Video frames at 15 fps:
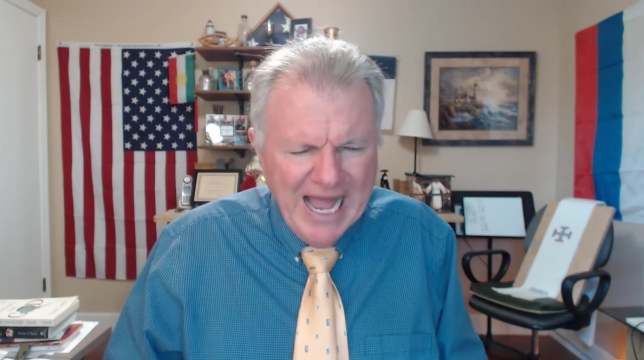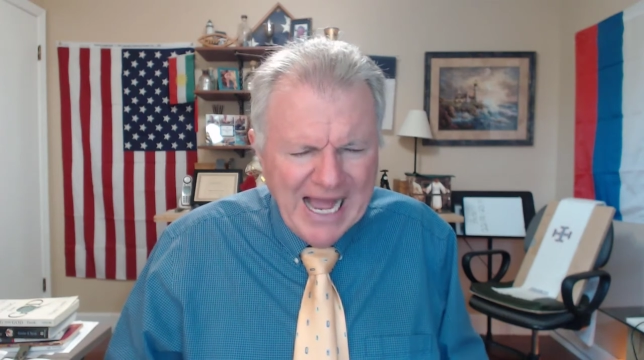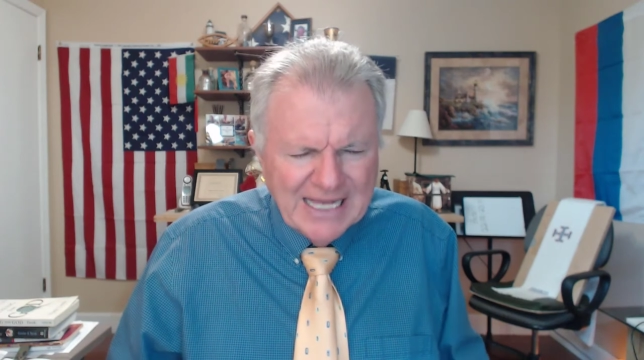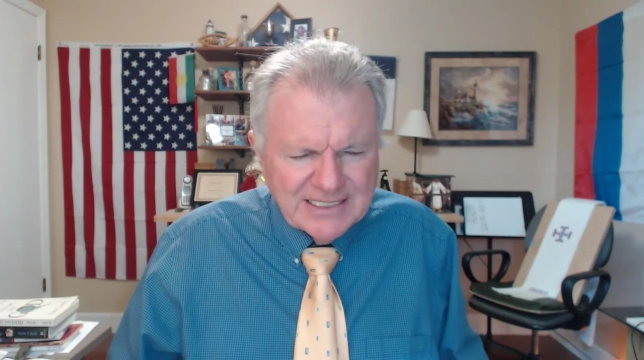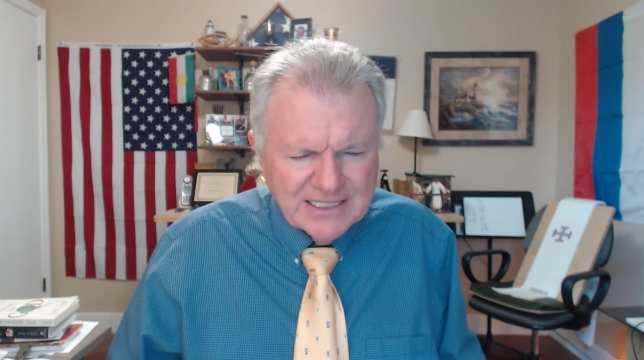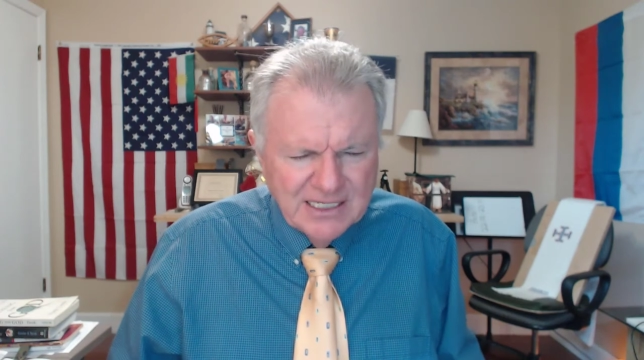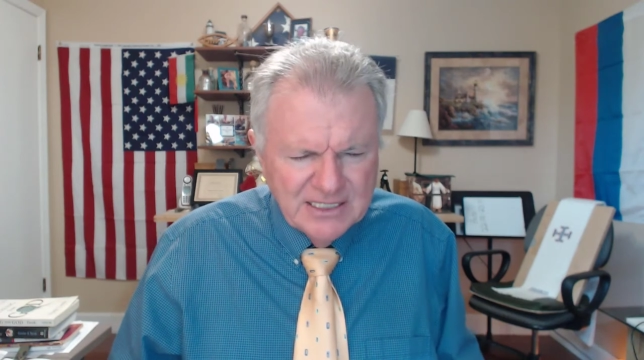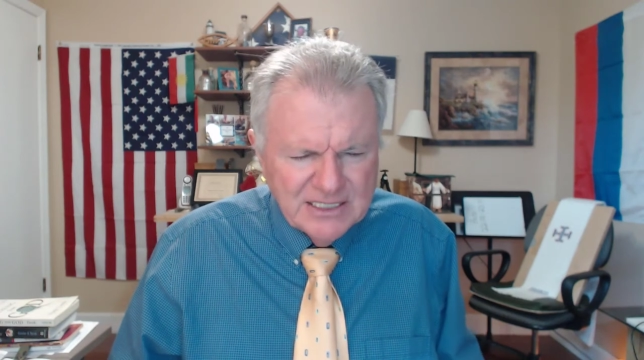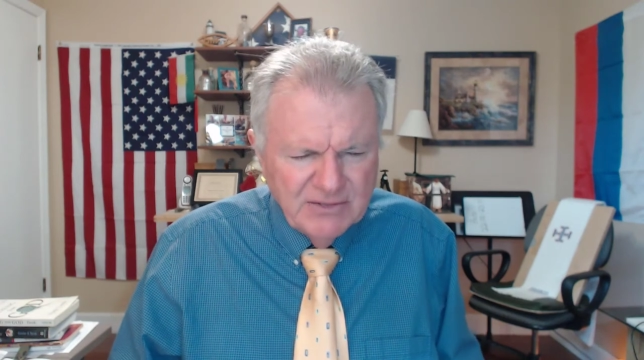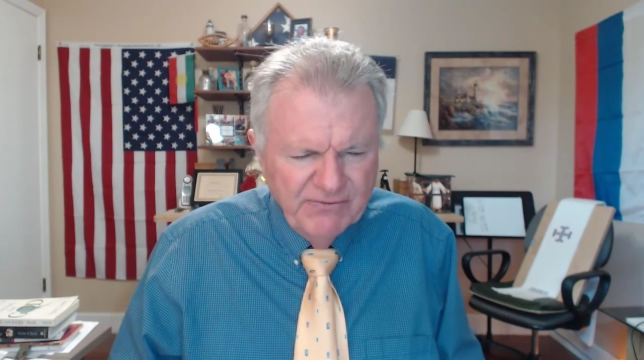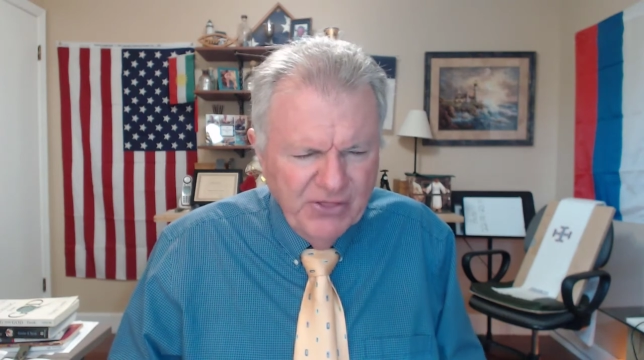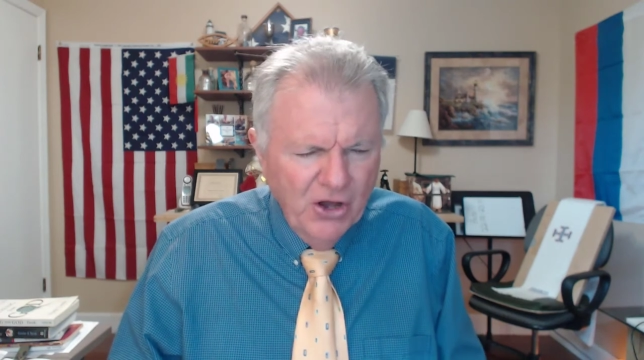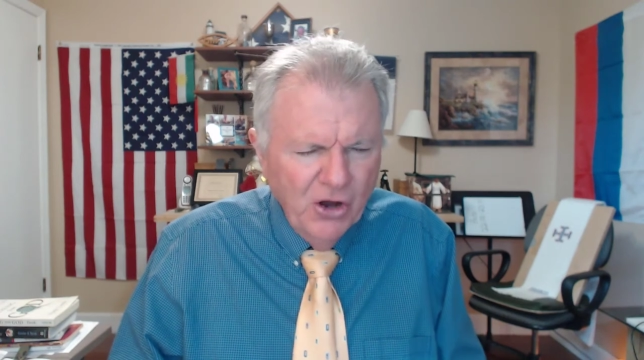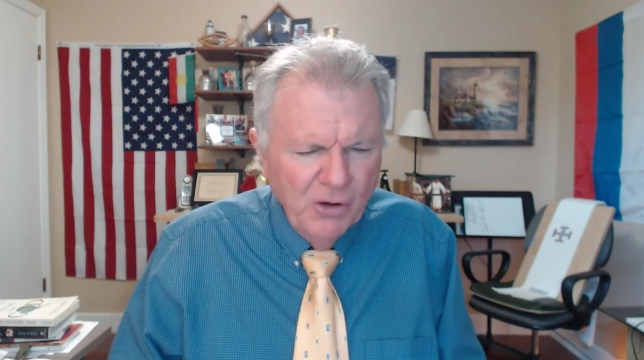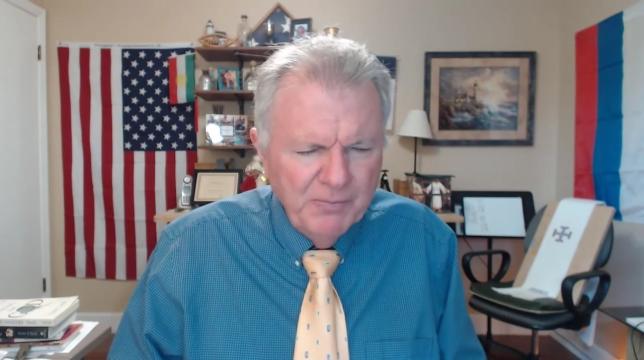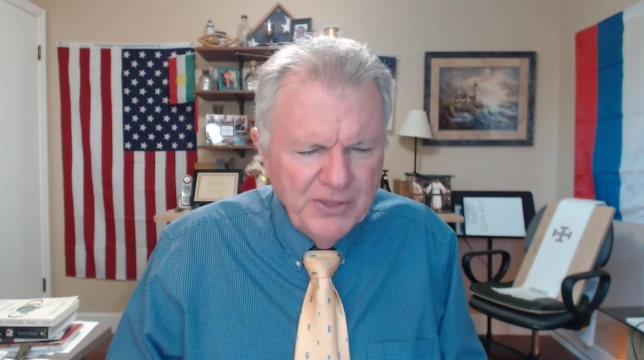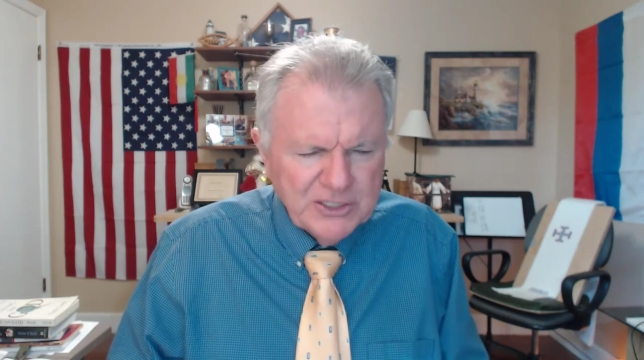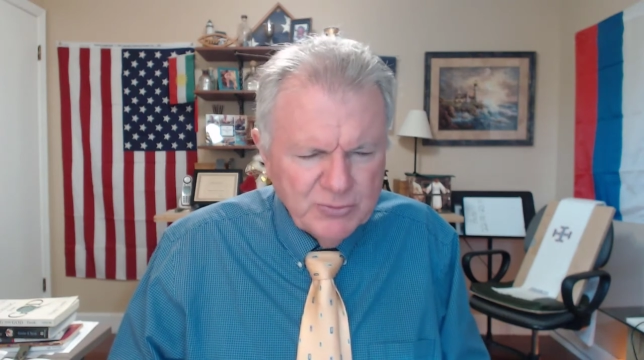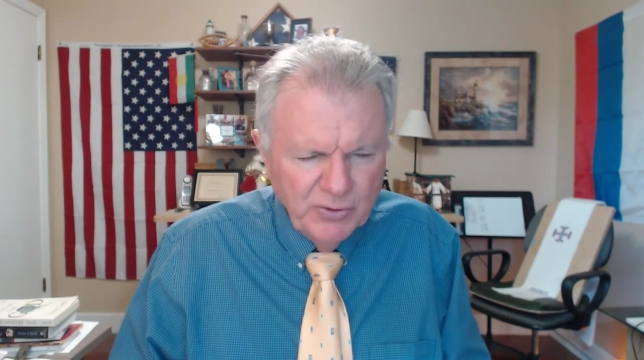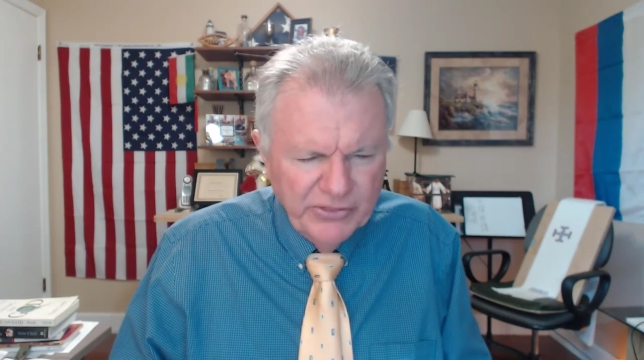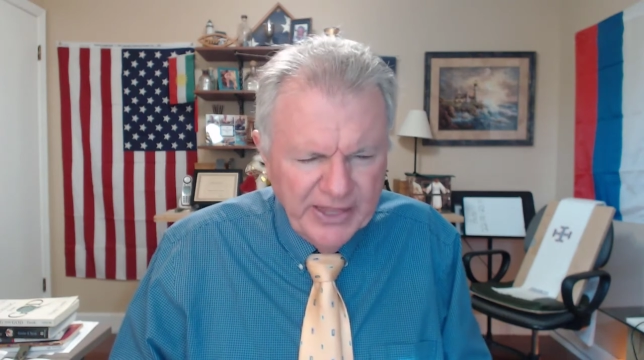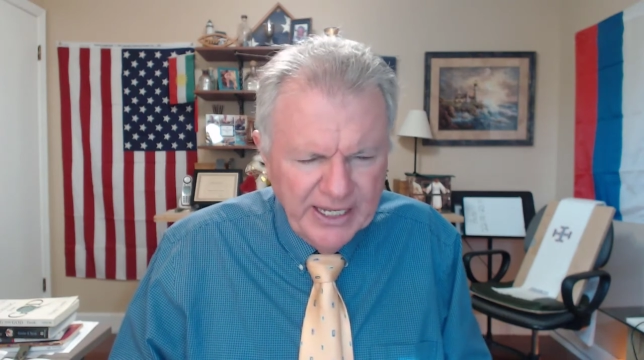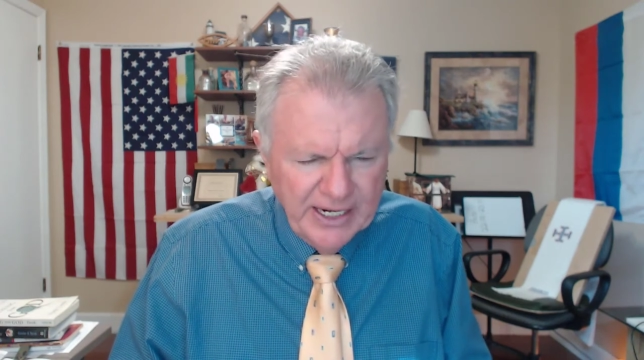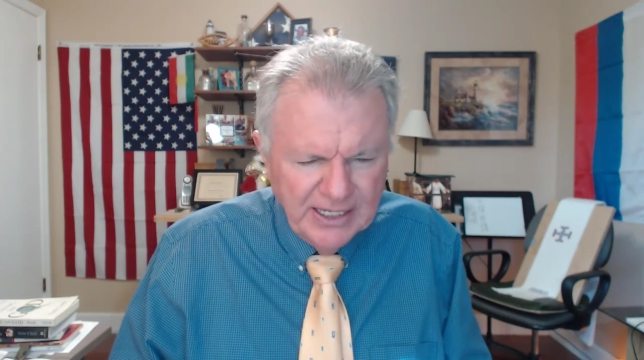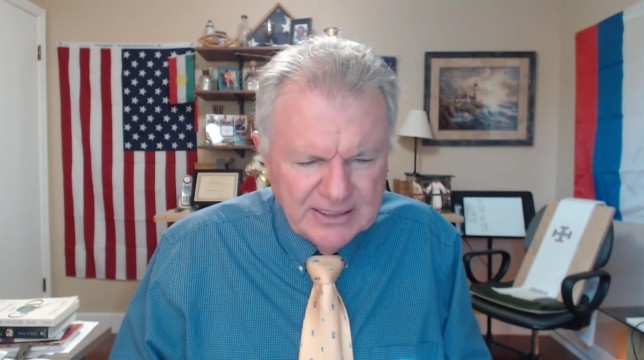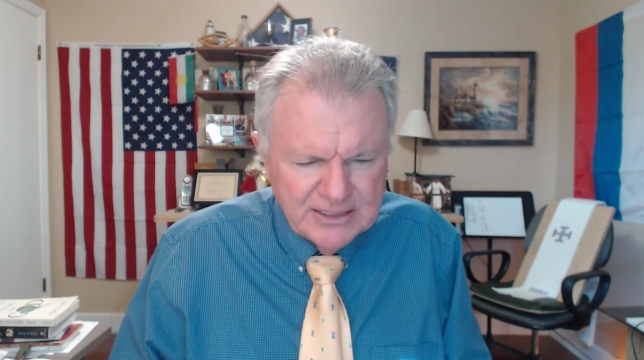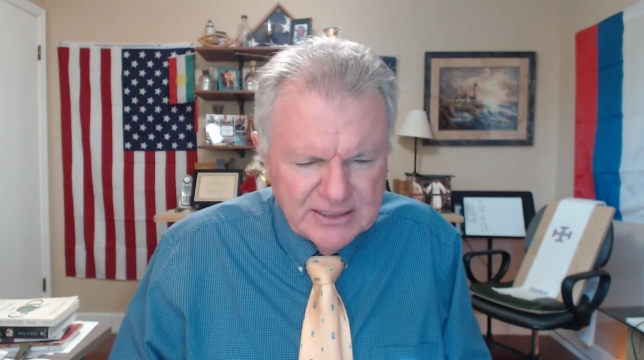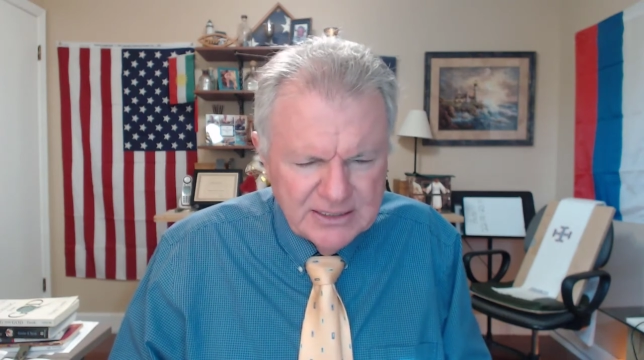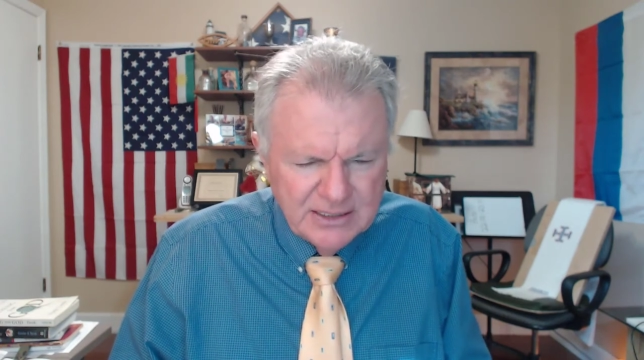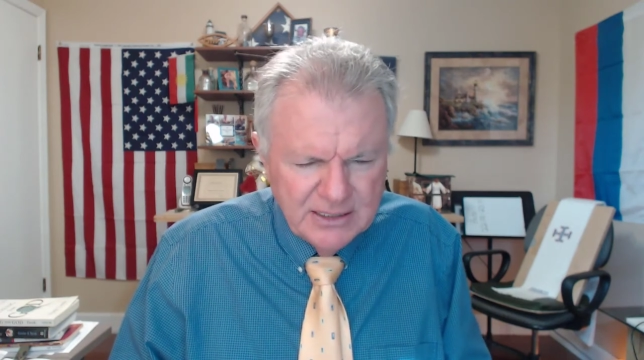ask us of the hope that's within
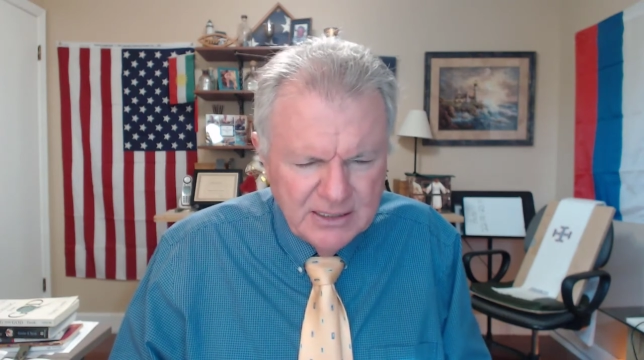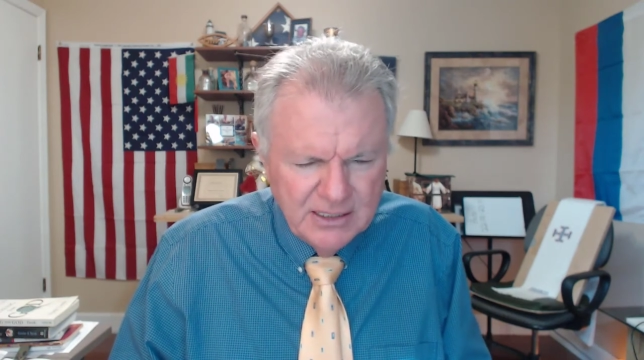us.